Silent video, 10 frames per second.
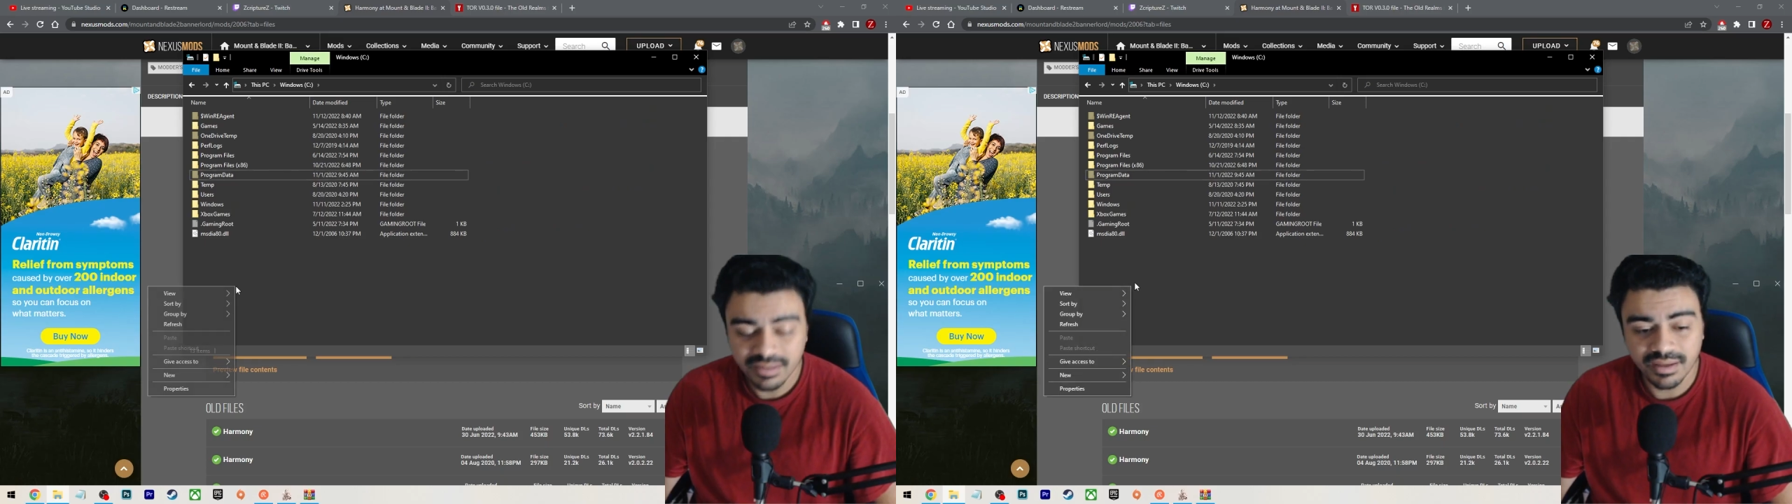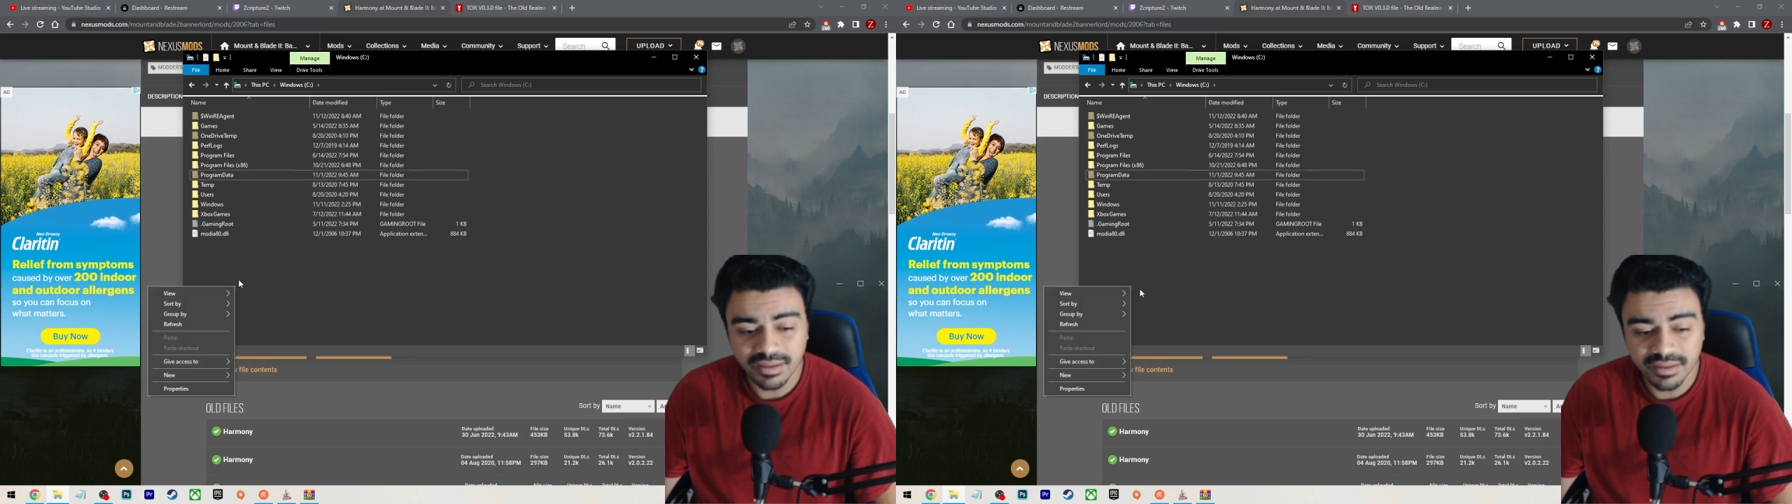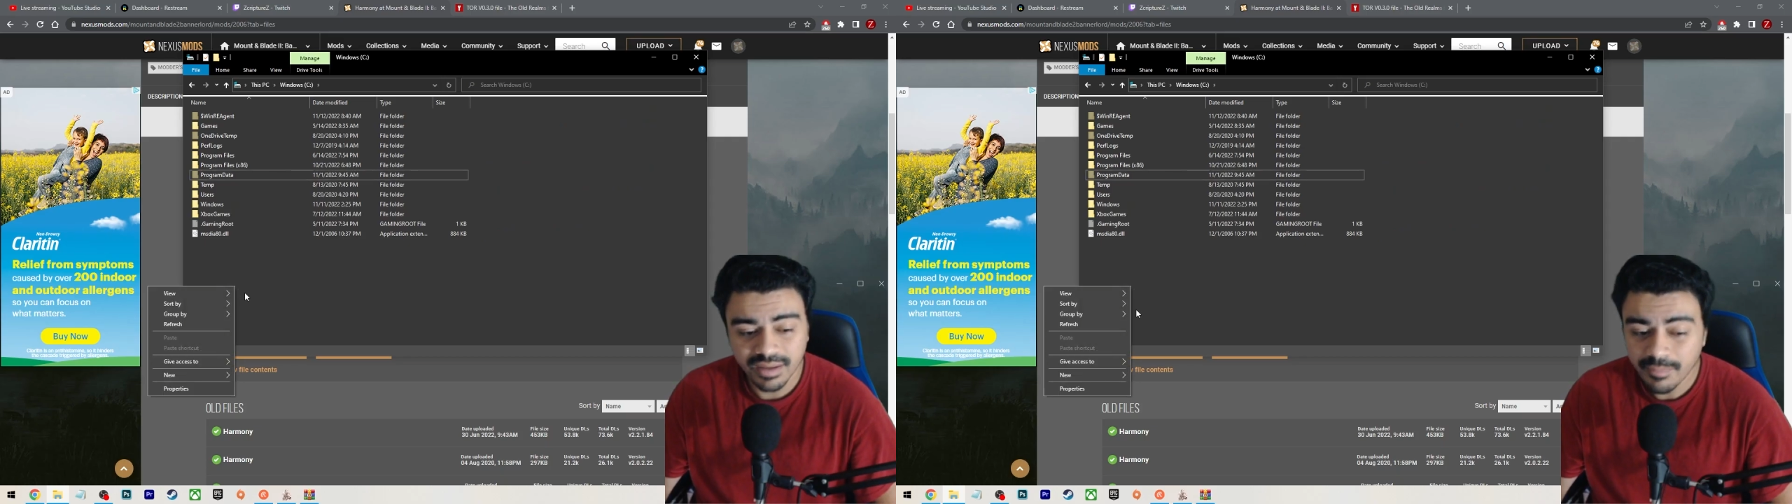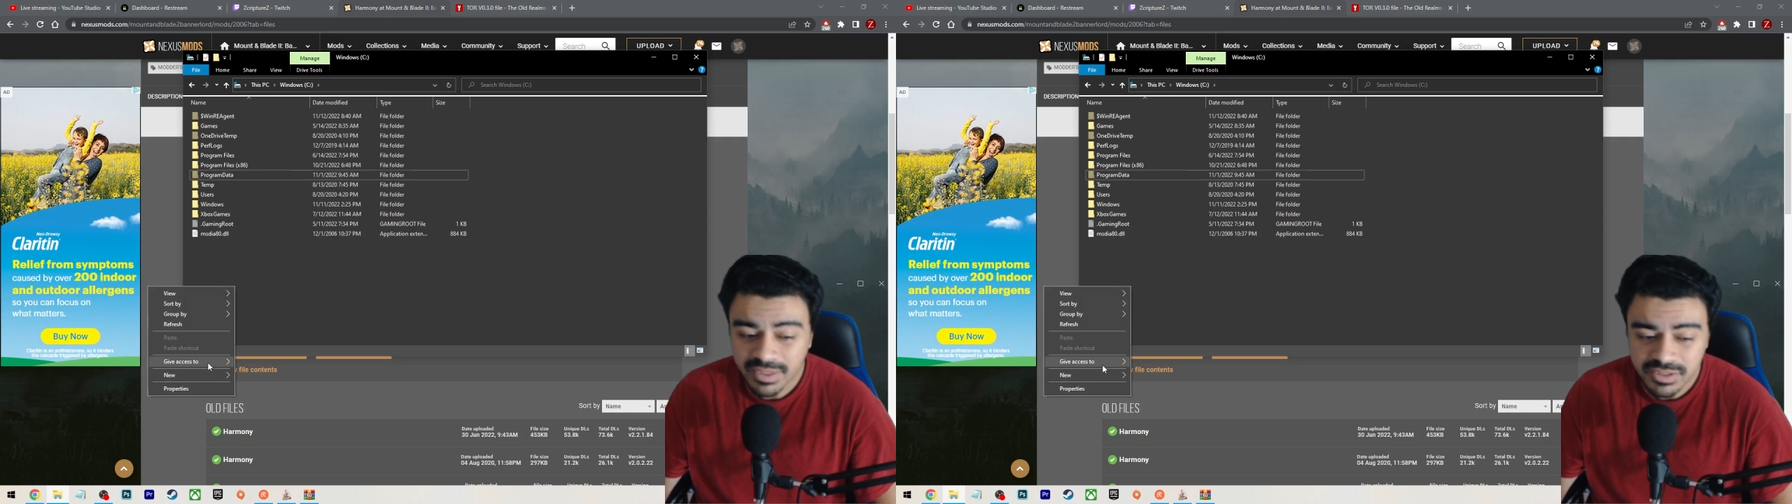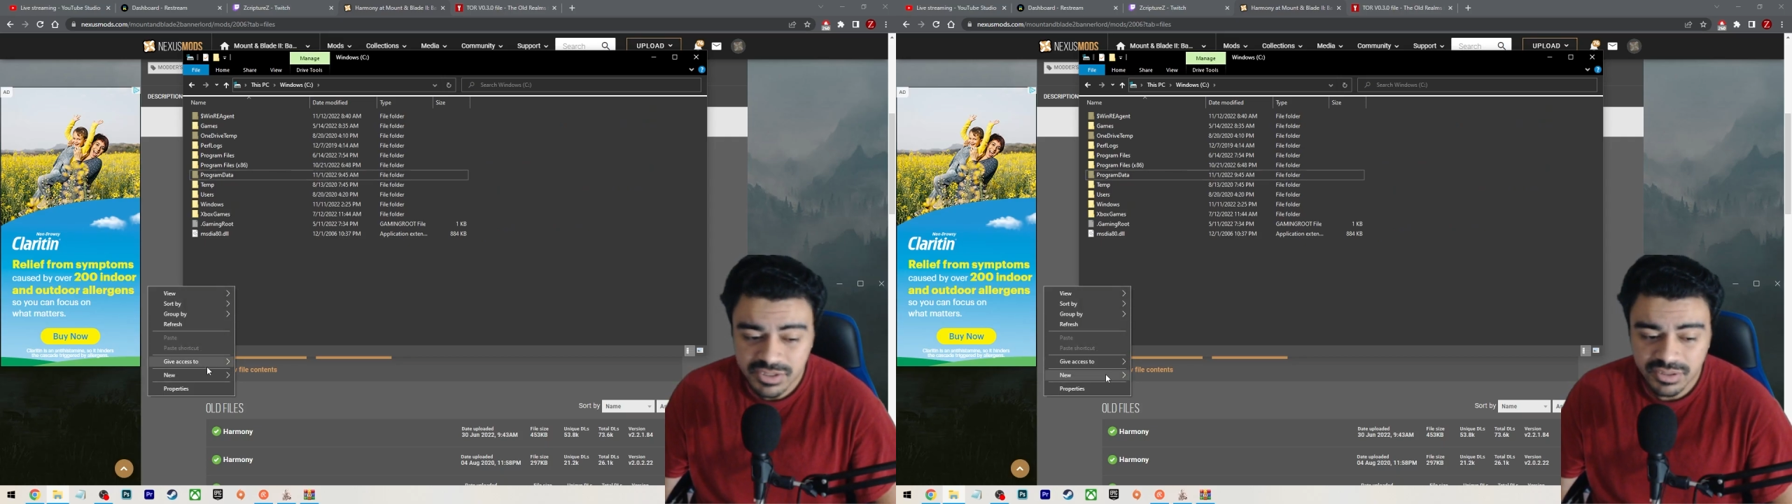and I'm
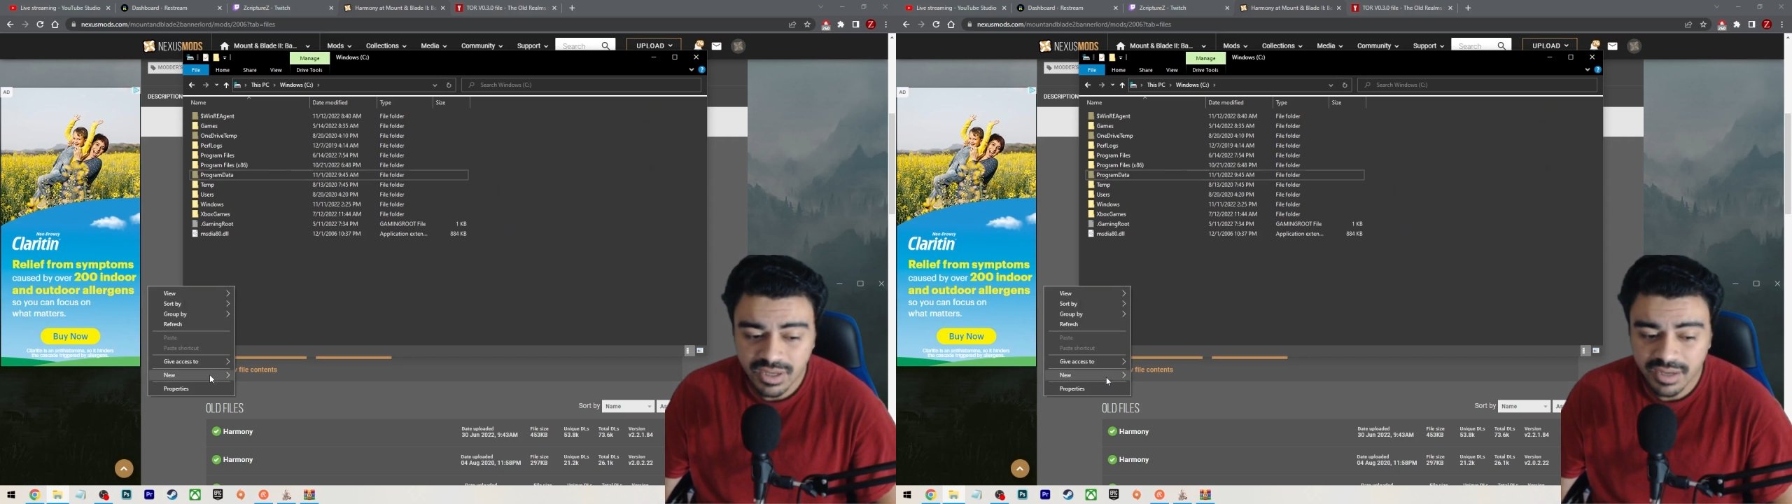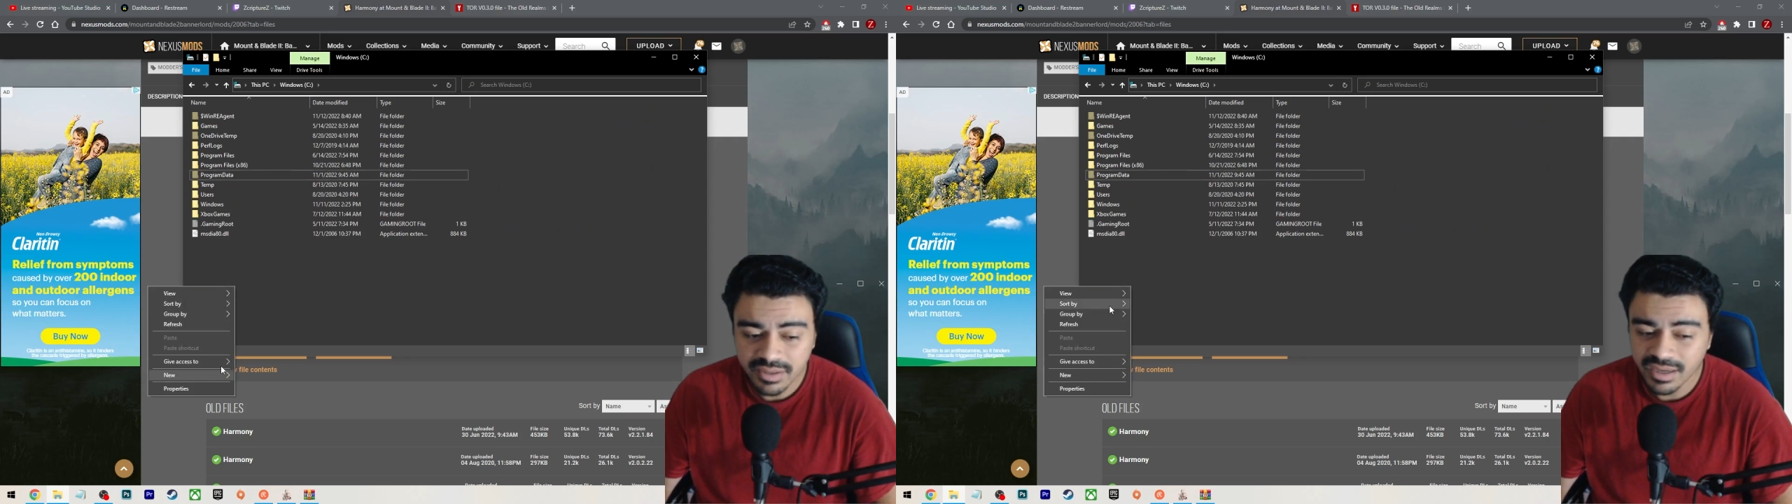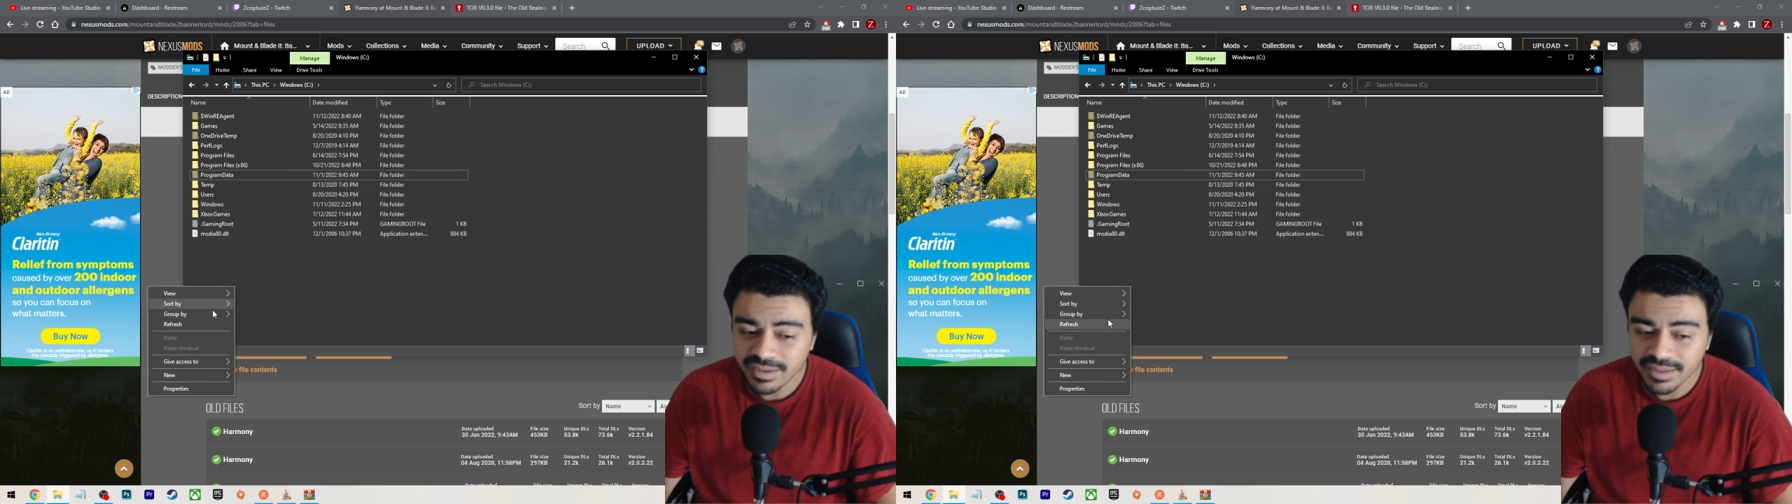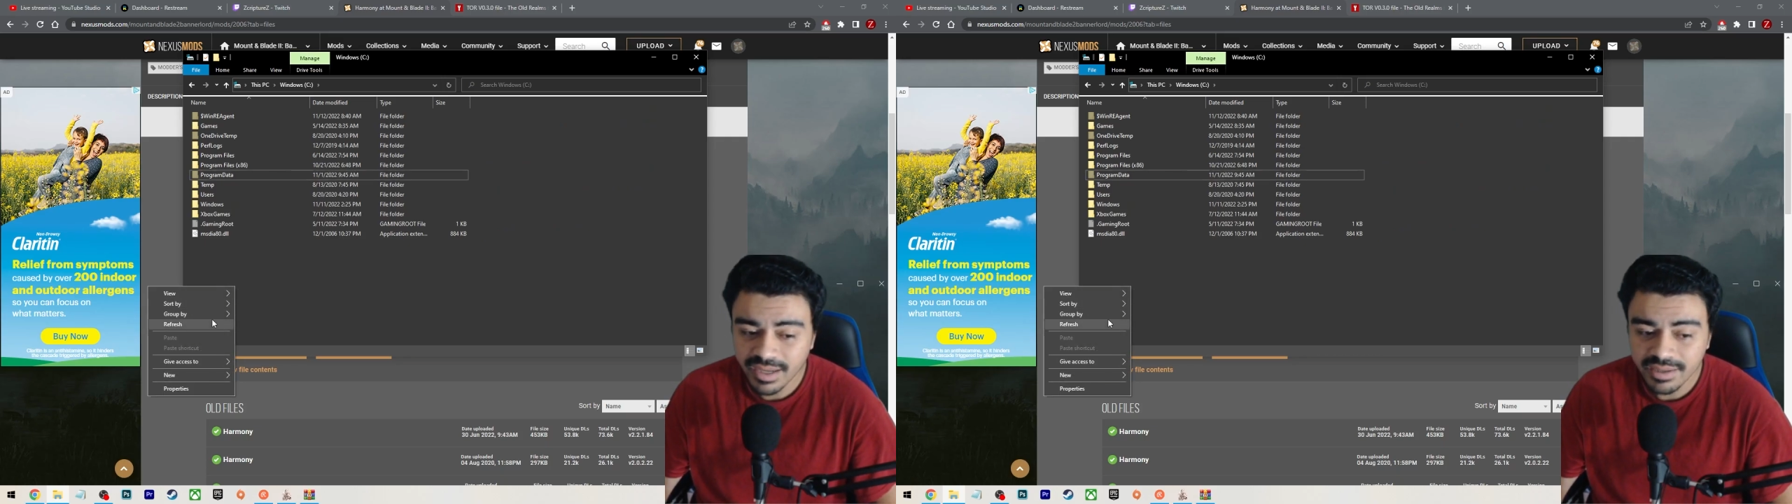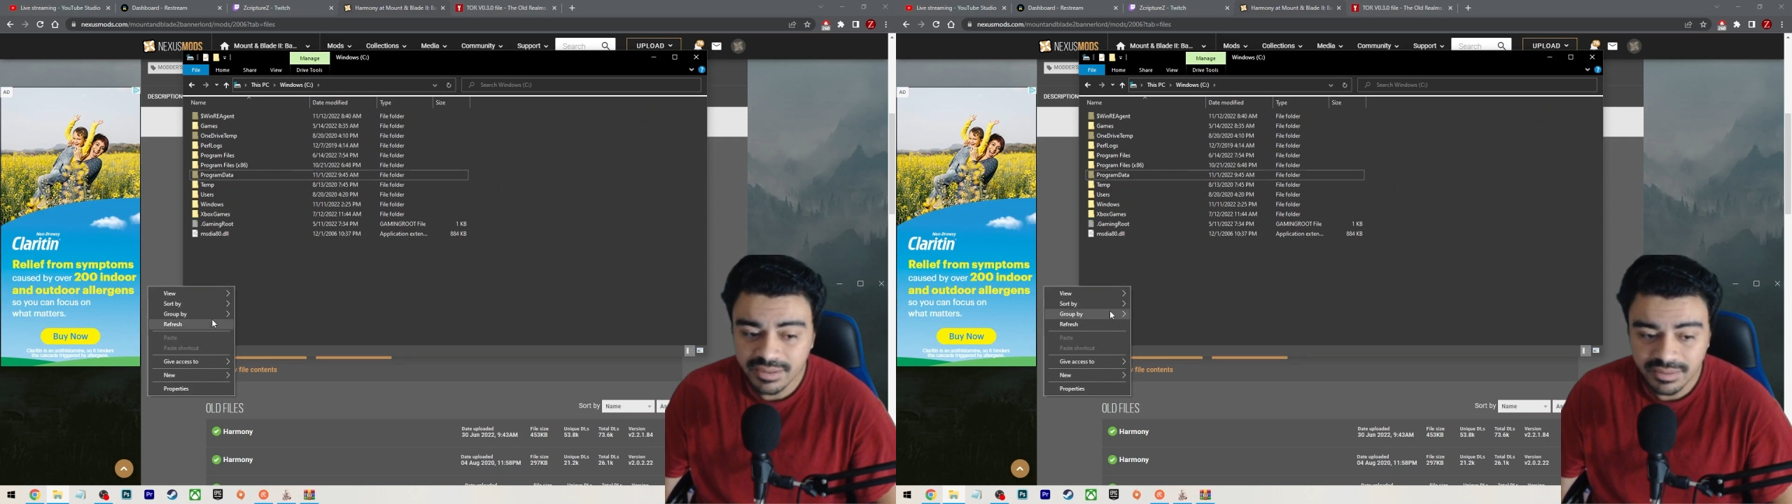not sure how to
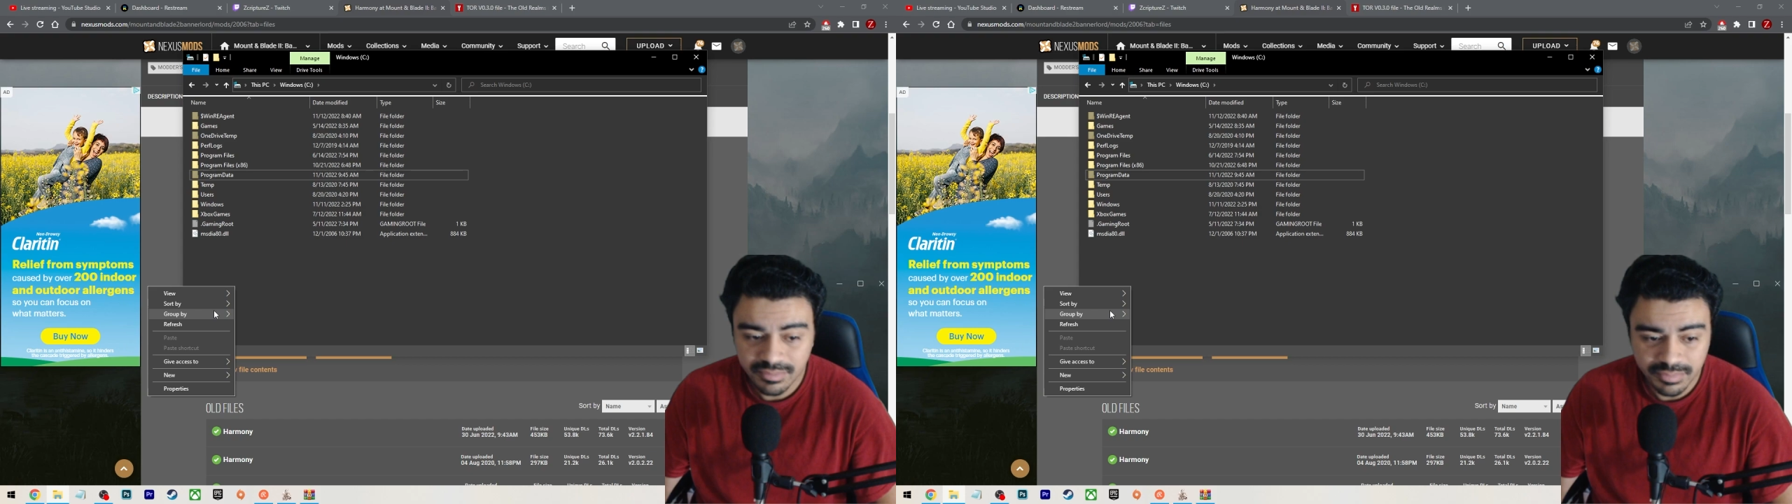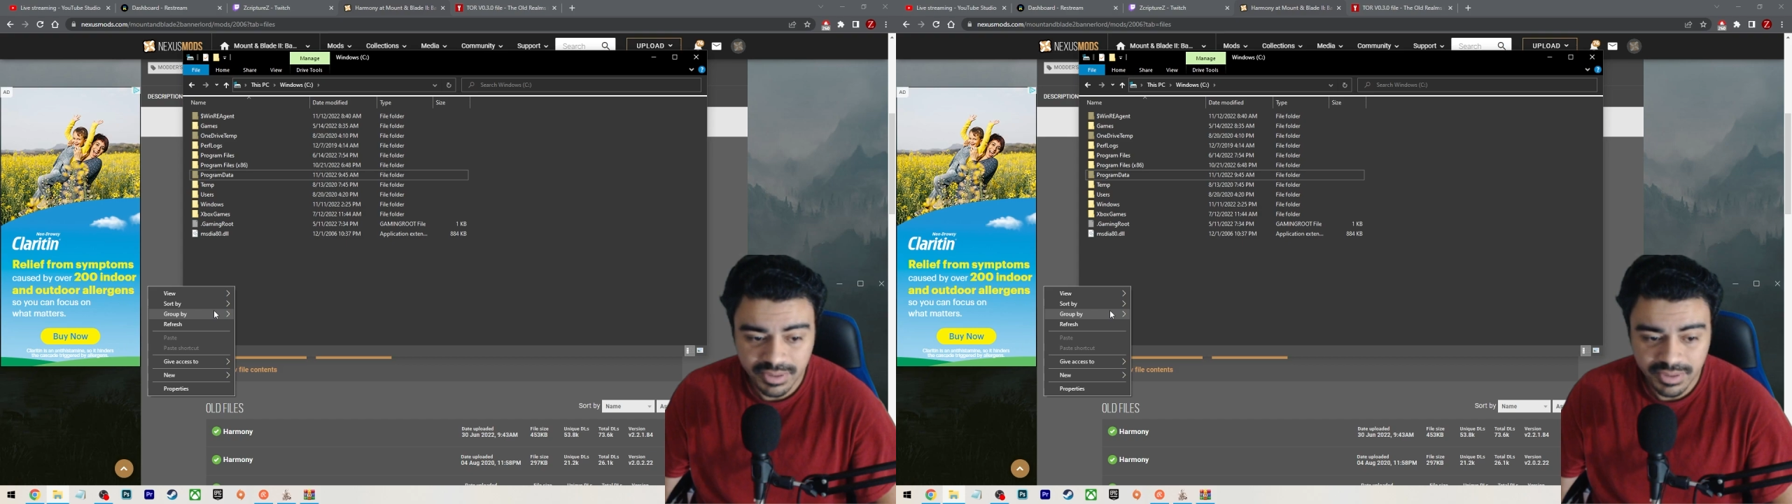unhide it,